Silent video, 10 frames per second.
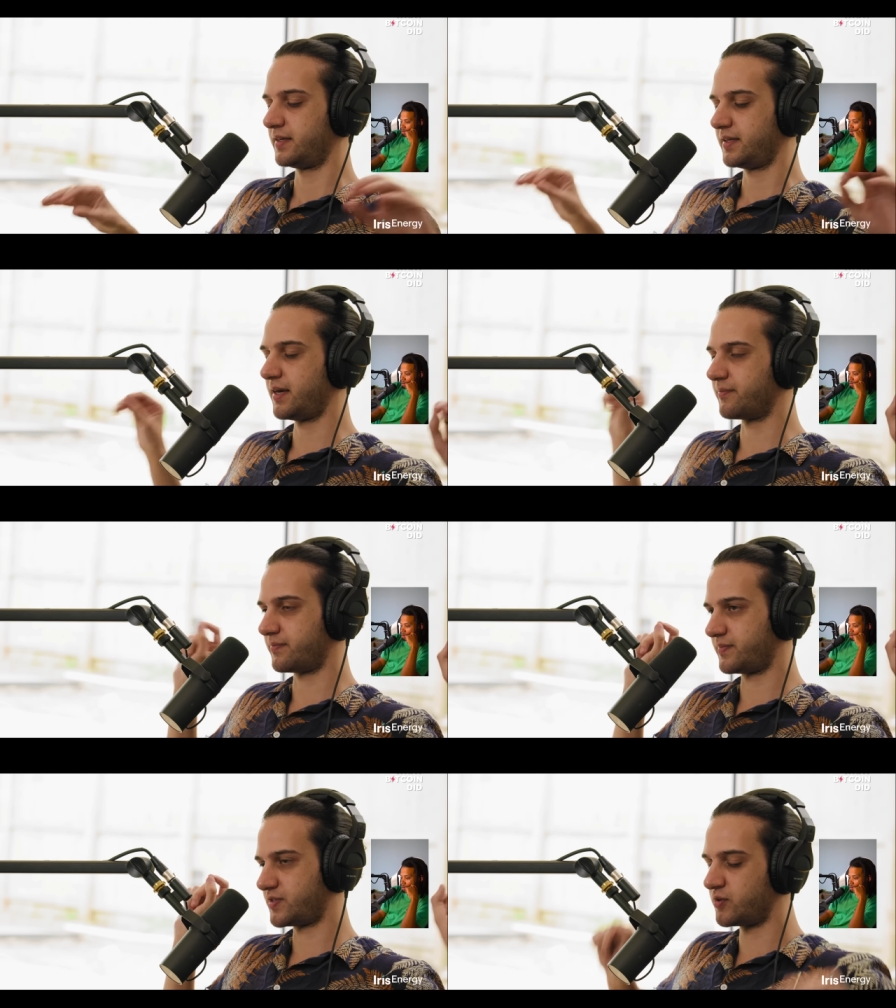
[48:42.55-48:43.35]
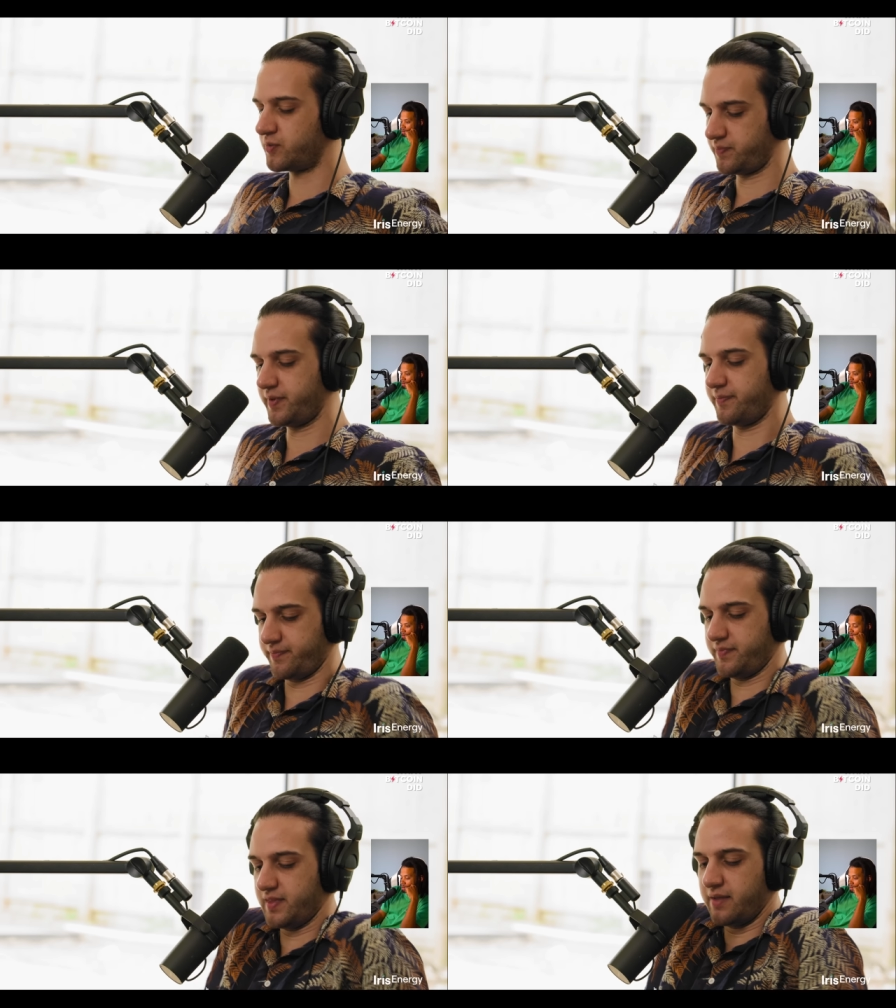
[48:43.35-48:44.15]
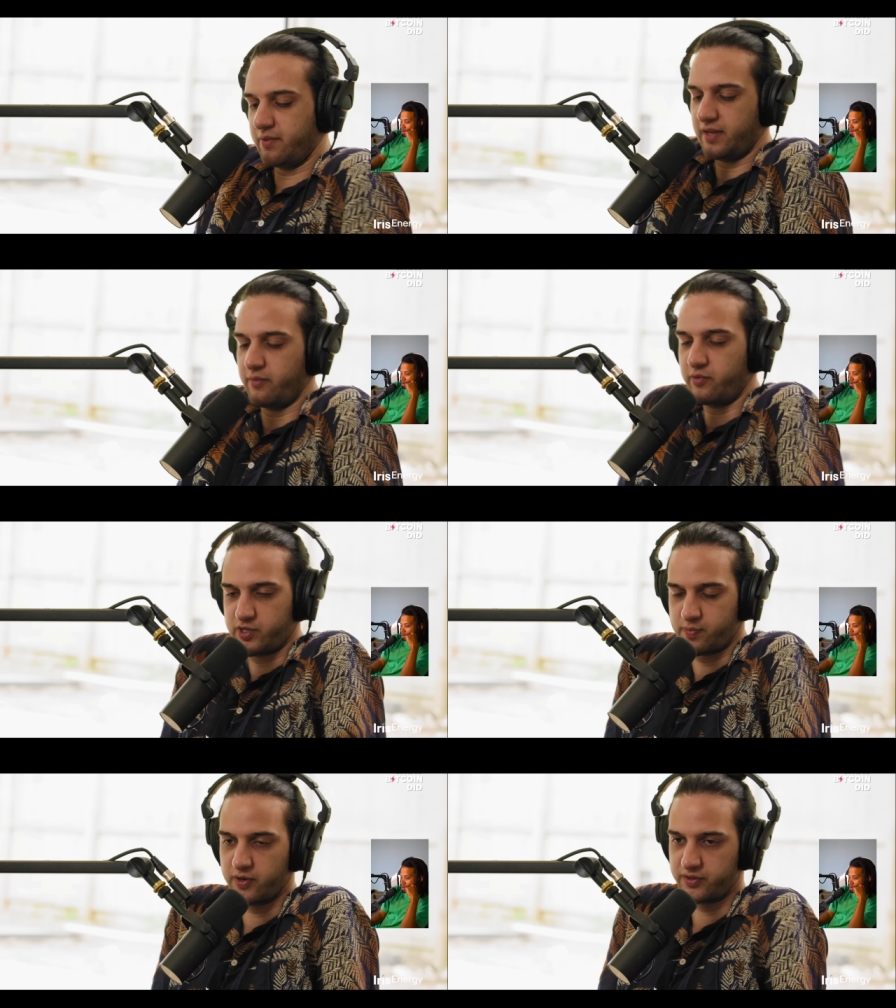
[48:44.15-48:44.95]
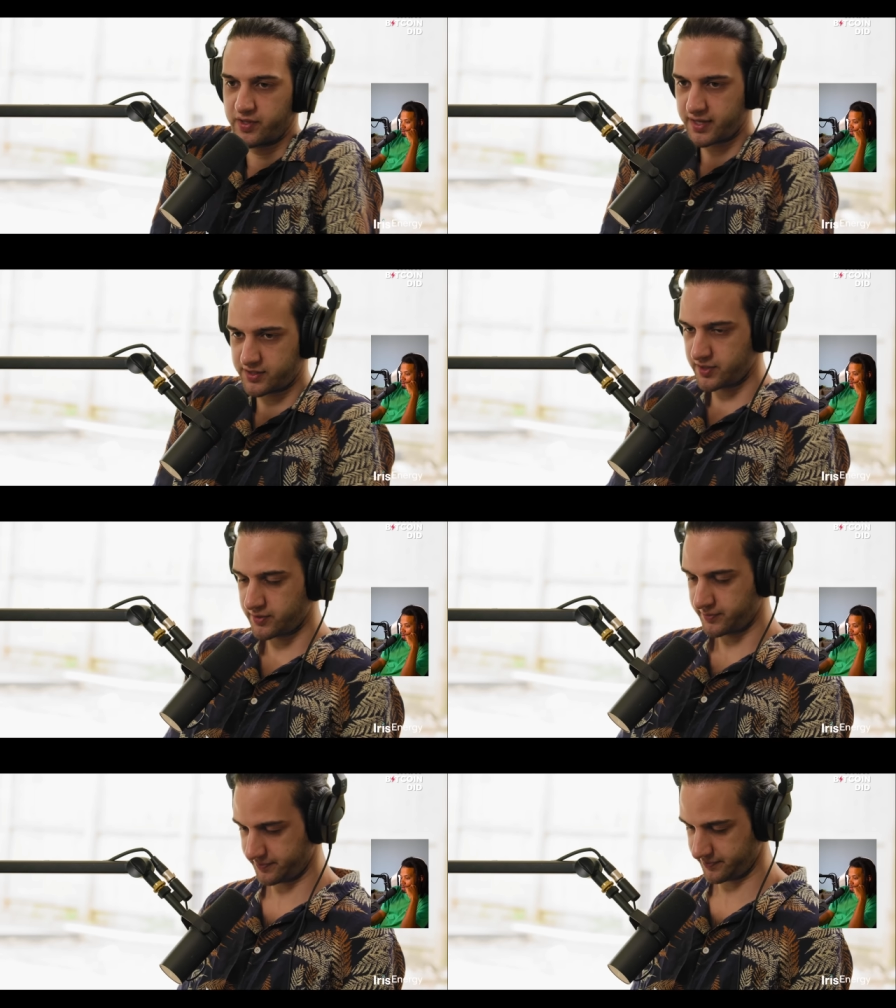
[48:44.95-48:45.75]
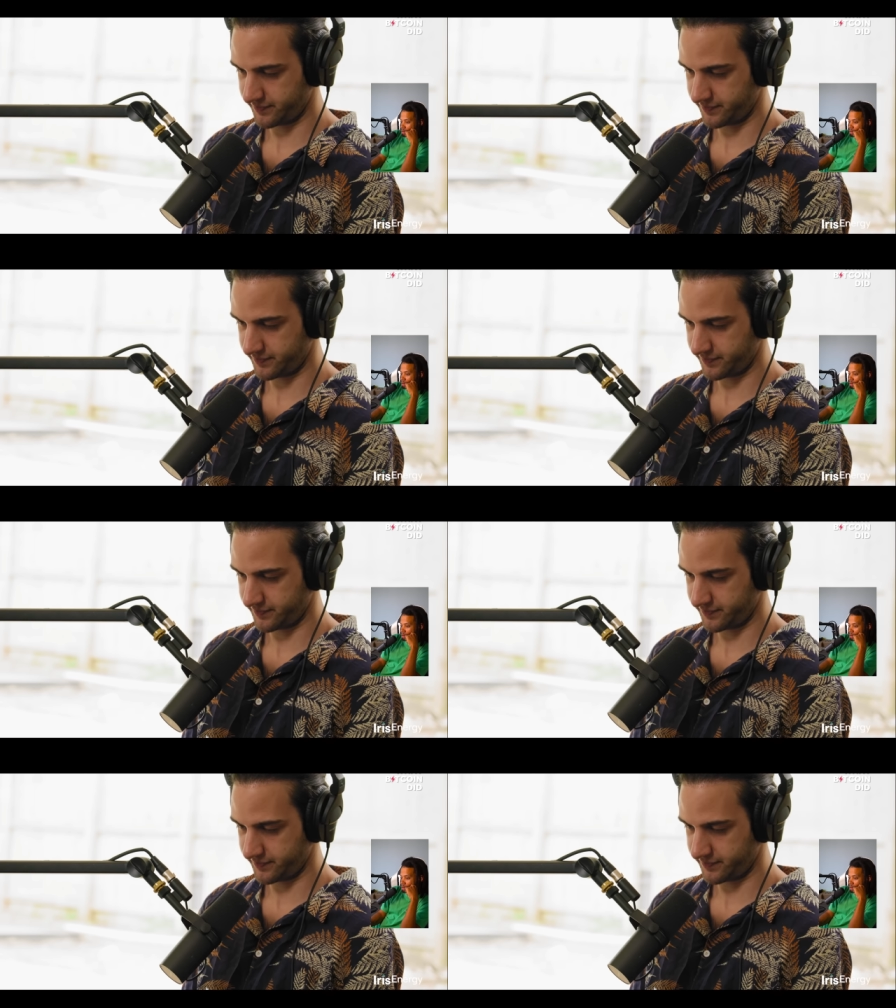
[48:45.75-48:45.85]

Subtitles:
Yeah. So let me respond to that. Oh, yeah. So